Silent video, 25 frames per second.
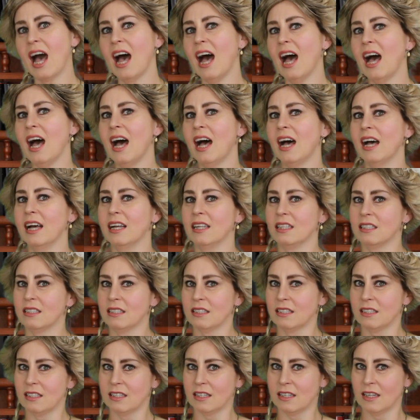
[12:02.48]
hat
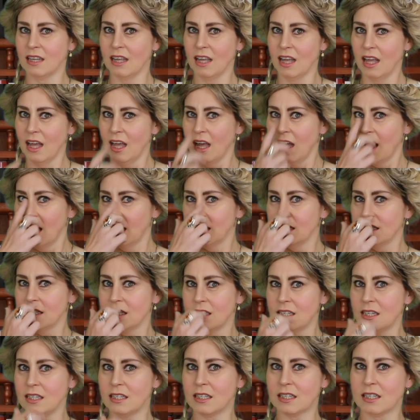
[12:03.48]
and
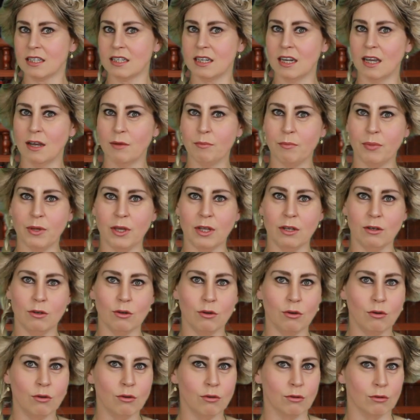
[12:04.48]
the snubby
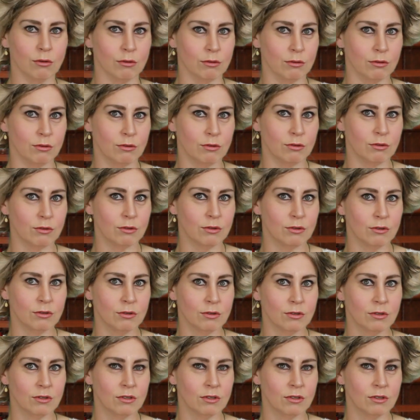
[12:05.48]
nose,